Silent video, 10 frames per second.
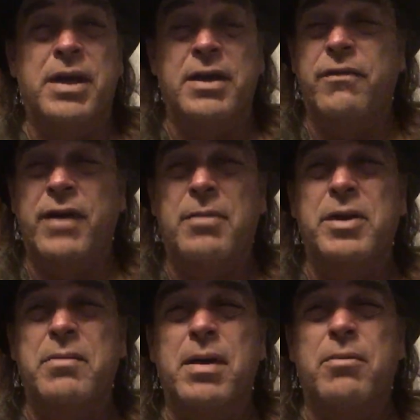being a
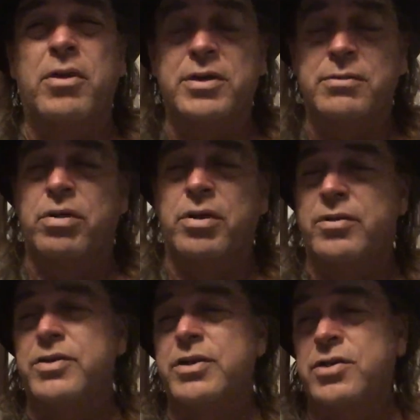family member, his brother
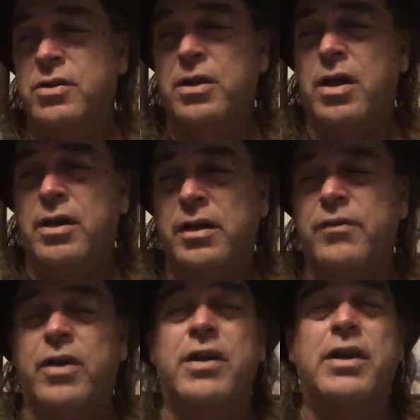and sister-in-law
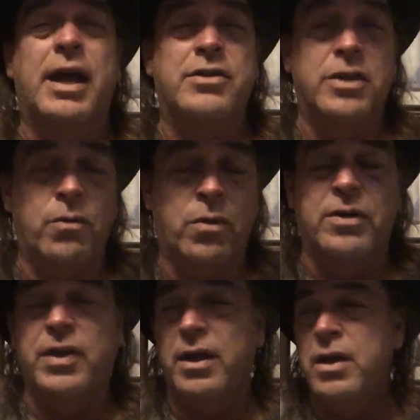lived there, he'd actually
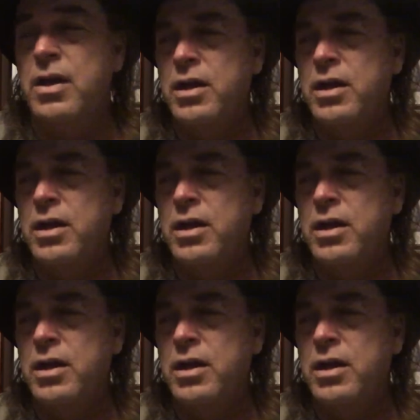worked there.